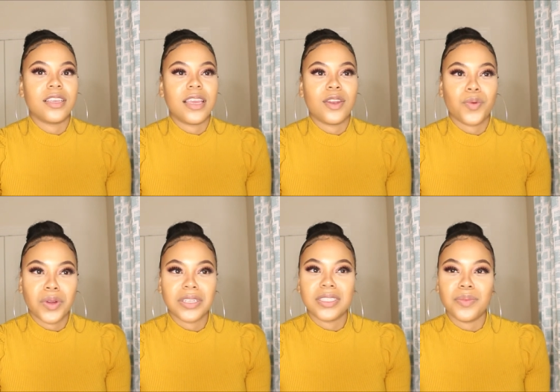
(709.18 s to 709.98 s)
in
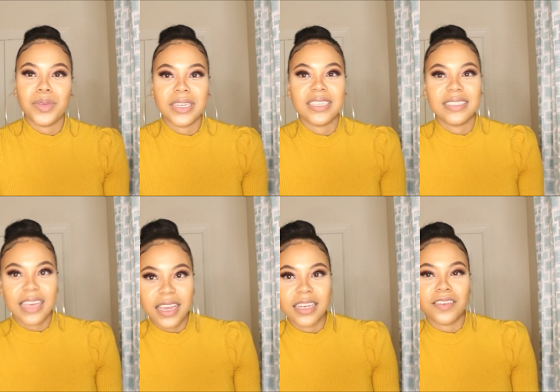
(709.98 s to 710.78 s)
order to be a
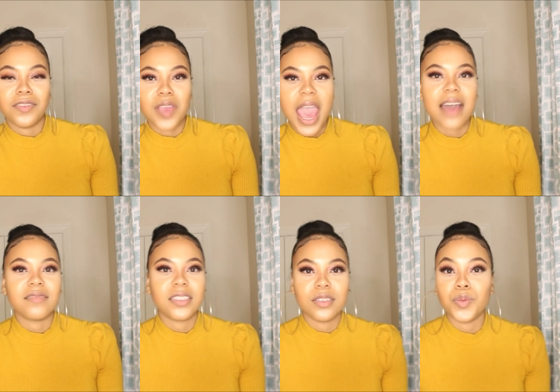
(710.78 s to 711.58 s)
detective, you
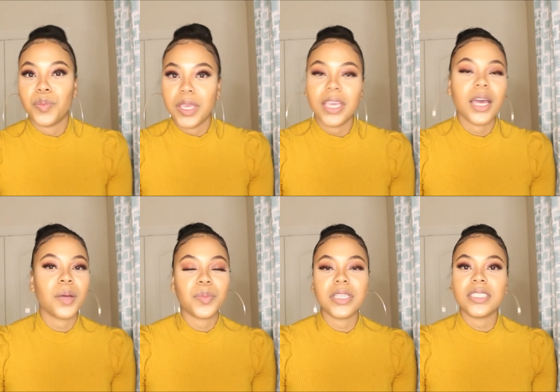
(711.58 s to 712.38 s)
have to be
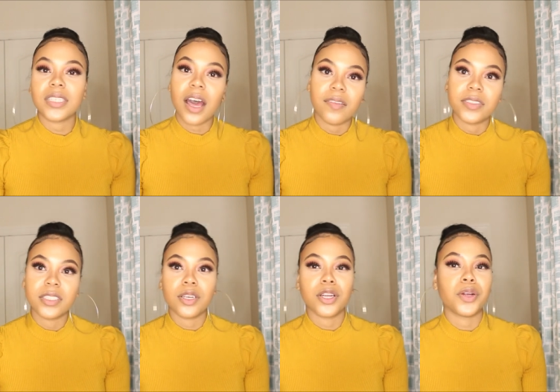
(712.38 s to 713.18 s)
a police
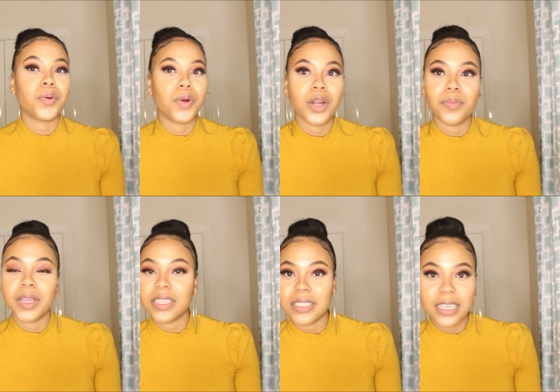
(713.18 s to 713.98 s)
officer or a
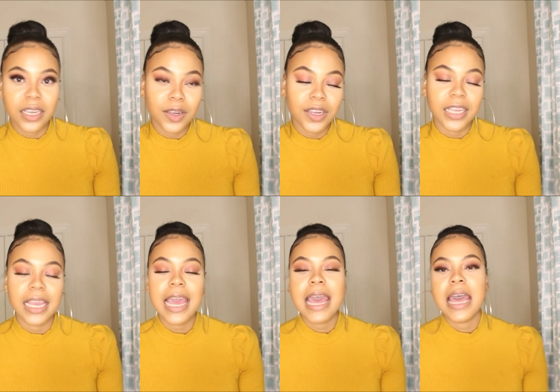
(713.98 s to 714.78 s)

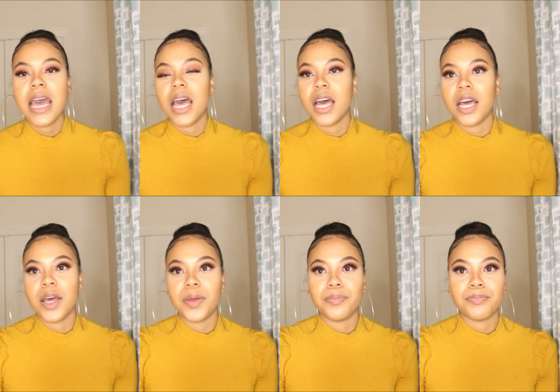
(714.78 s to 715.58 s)
military
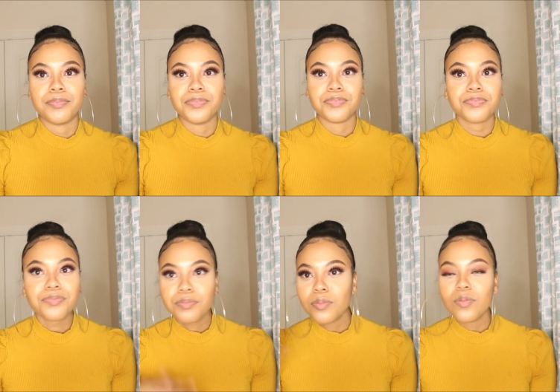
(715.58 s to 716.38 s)

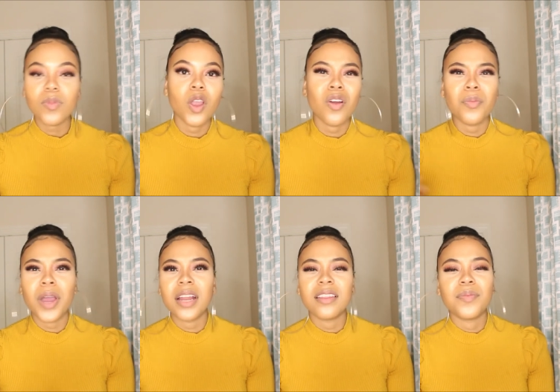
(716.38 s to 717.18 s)
or
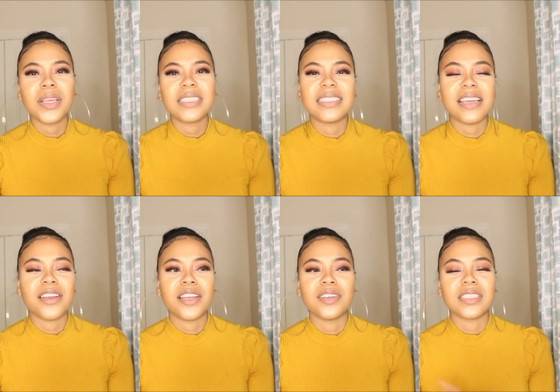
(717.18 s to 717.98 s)
part of the
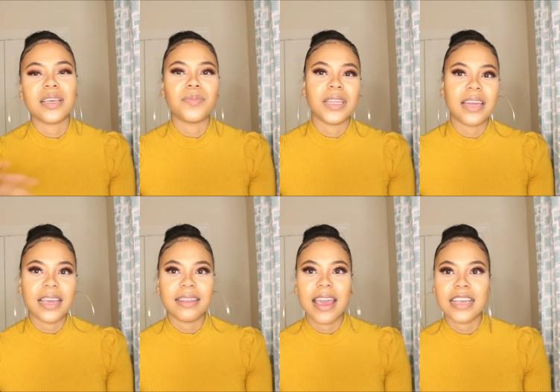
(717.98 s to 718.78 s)
military or something
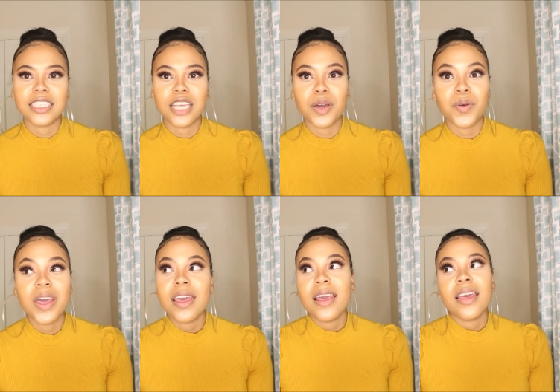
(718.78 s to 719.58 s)
like that. So
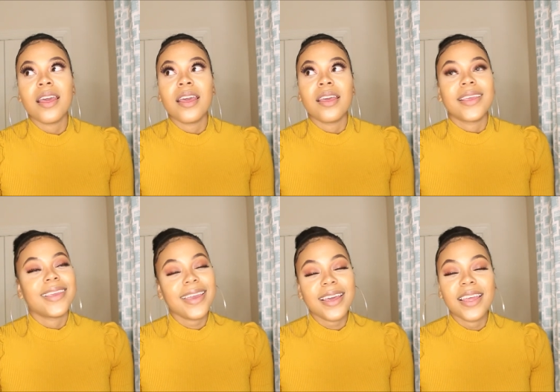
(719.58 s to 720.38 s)

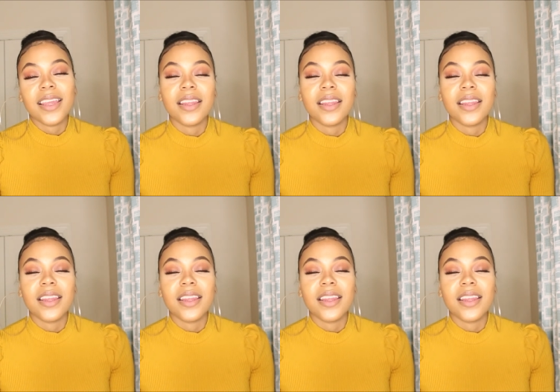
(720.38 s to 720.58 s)
yeah,